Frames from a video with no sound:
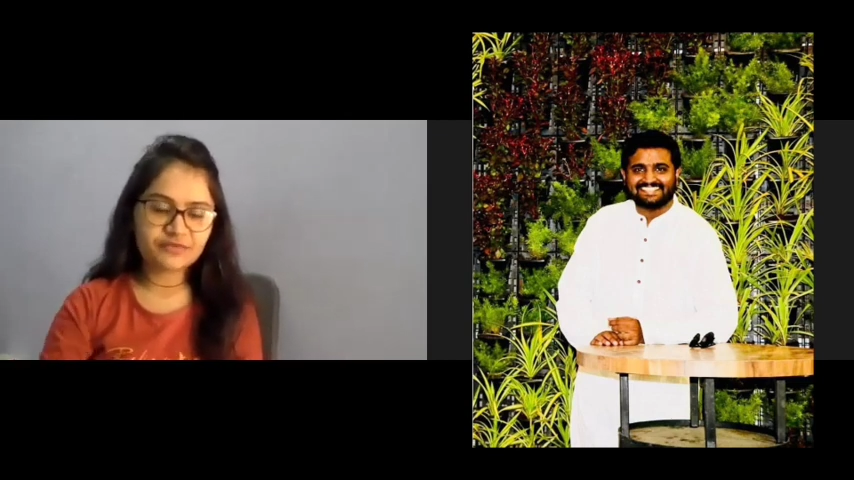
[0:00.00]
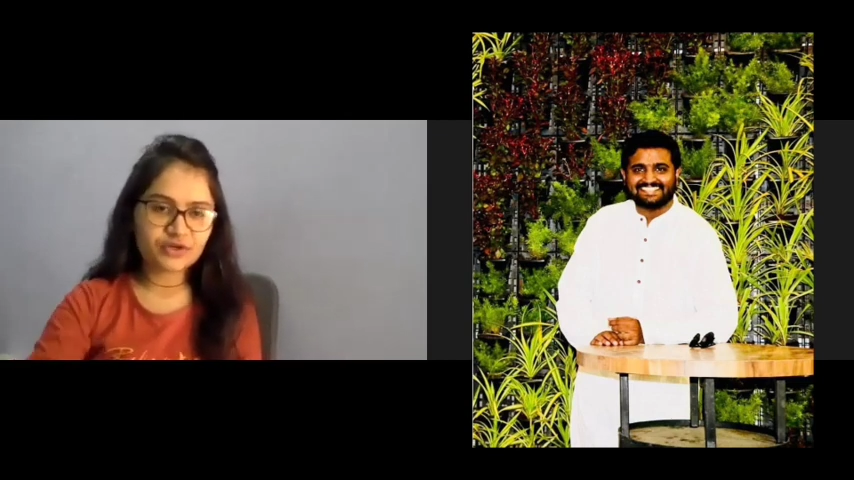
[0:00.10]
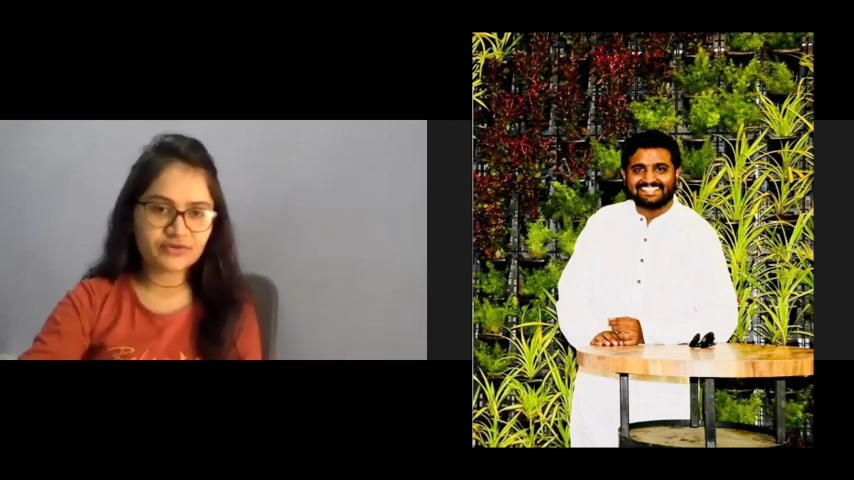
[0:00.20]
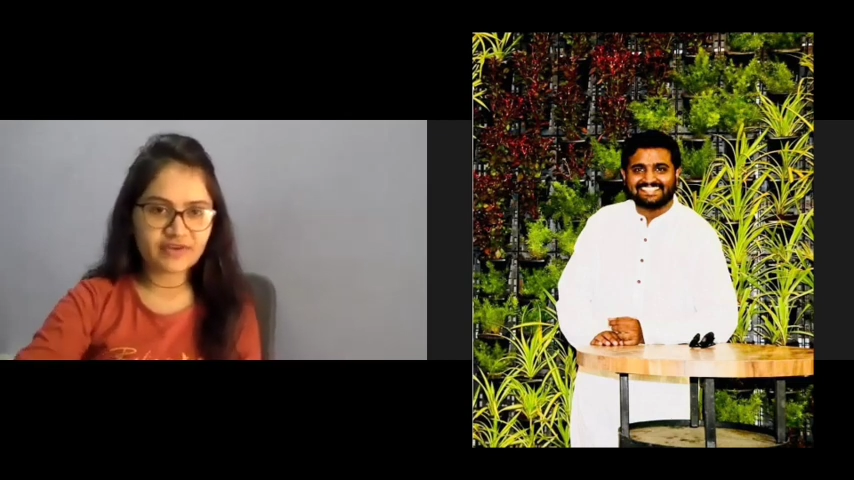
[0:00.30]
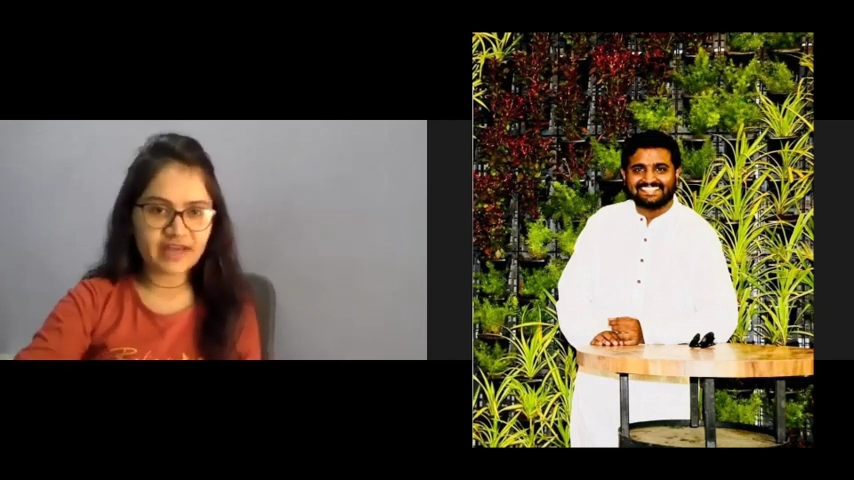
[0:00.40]

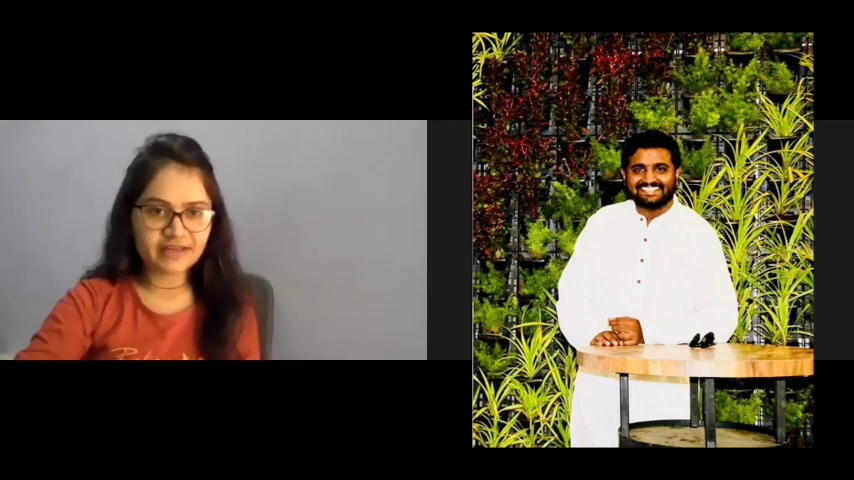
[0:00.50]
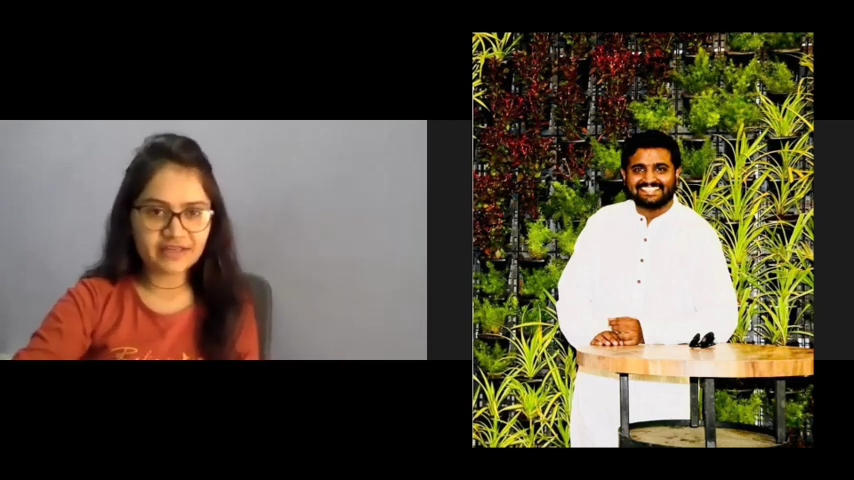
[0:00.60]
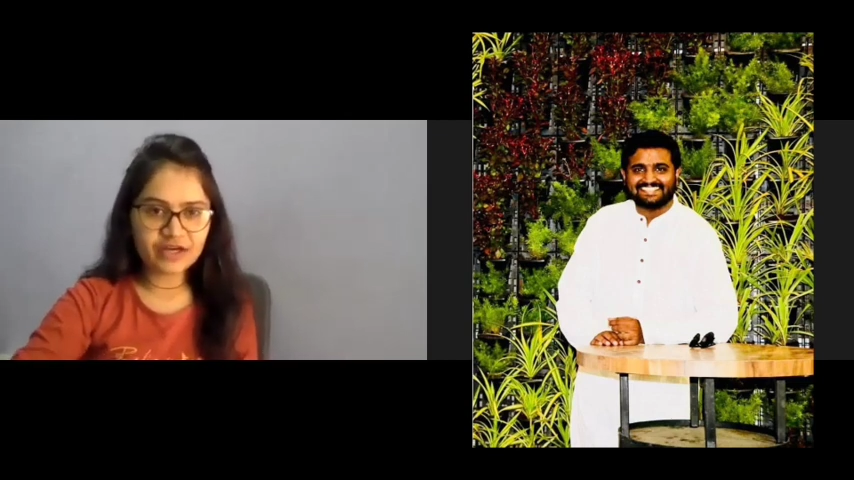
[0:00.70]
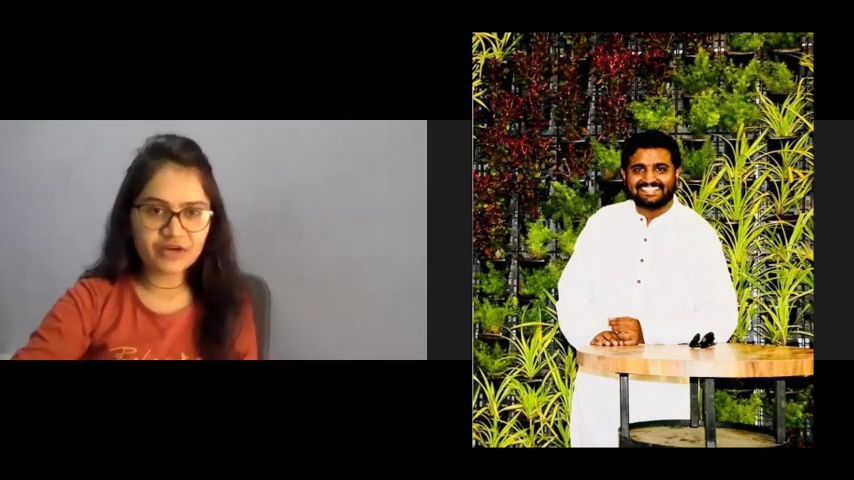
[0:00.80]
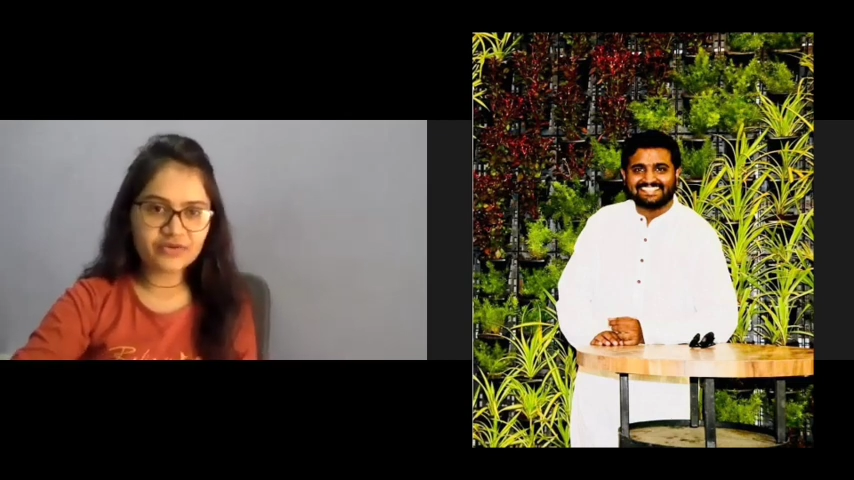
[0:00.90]
for a while
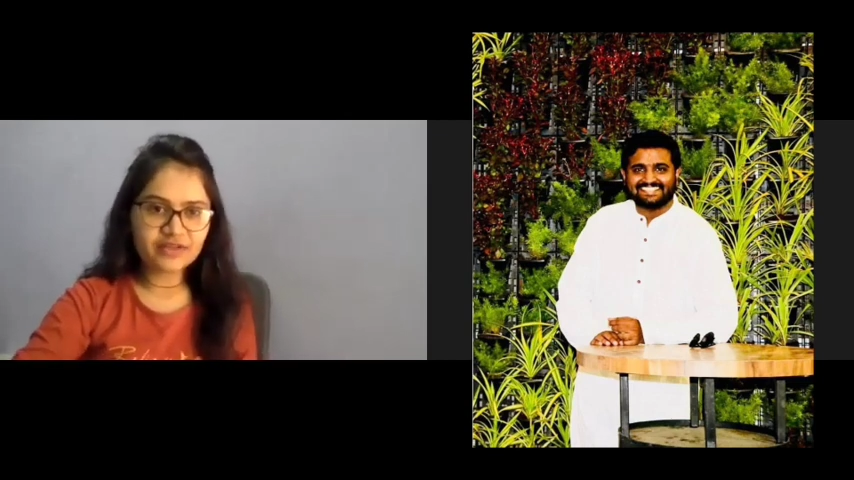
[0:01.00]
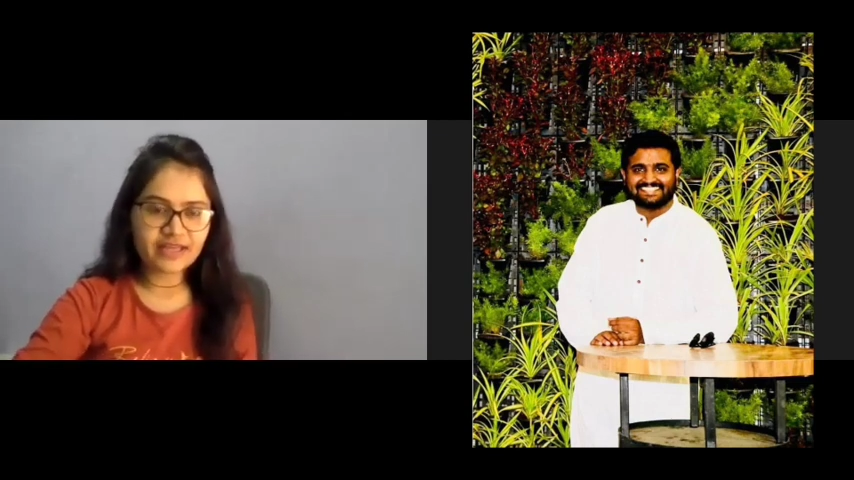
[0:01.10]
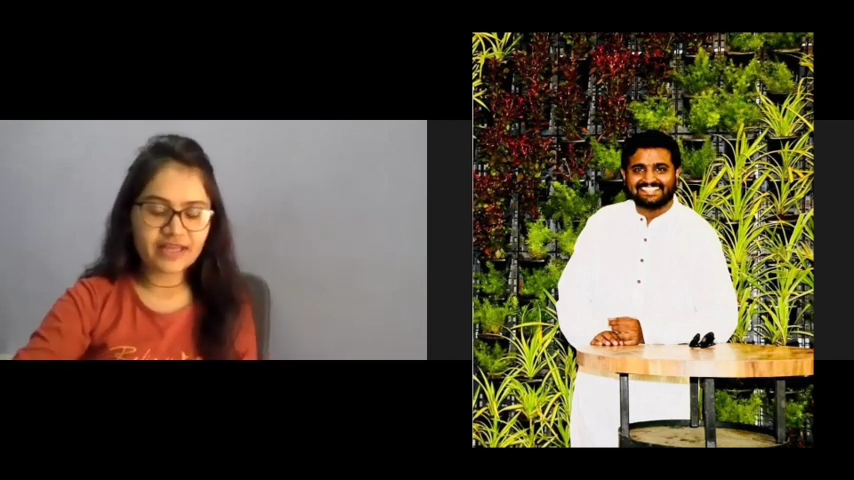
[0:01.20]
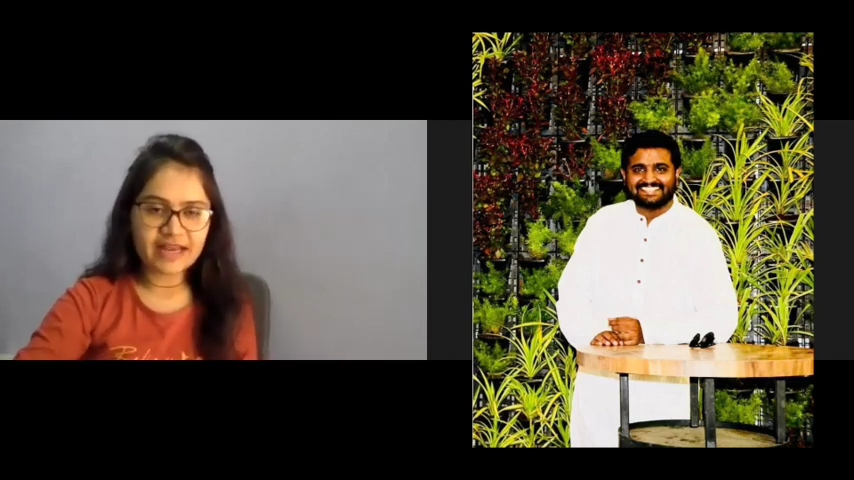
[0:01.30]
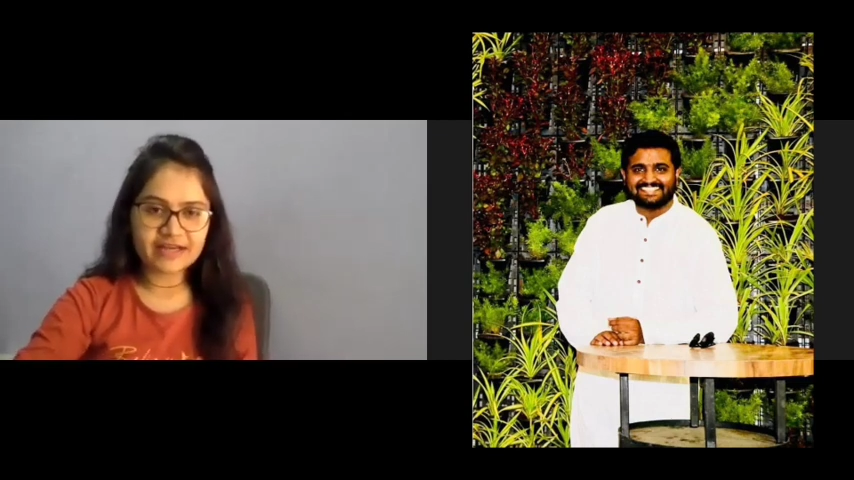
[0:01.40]
now.
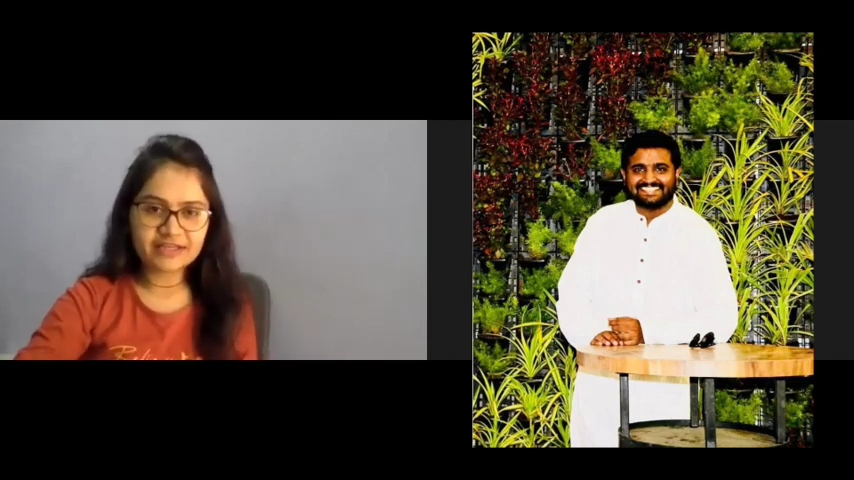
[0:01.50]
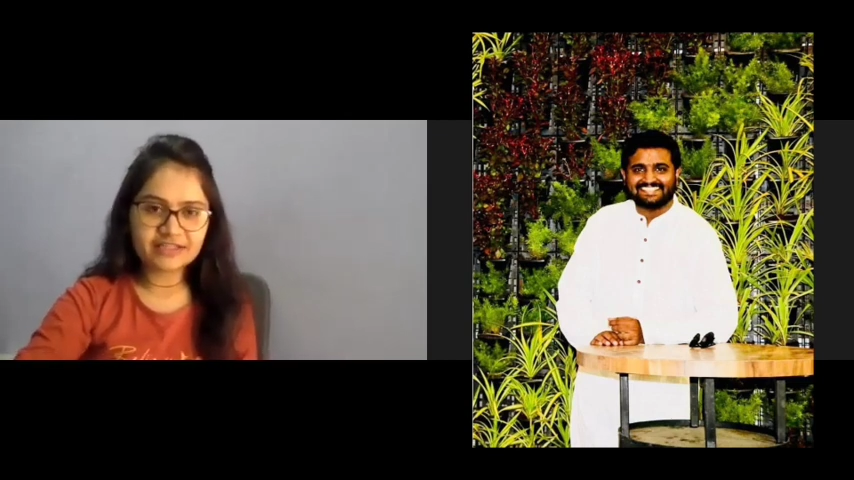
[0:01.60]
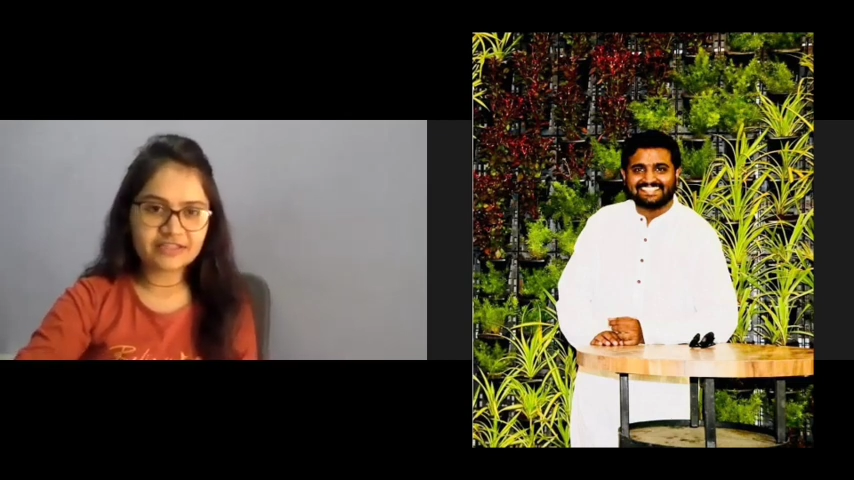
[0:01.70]
And,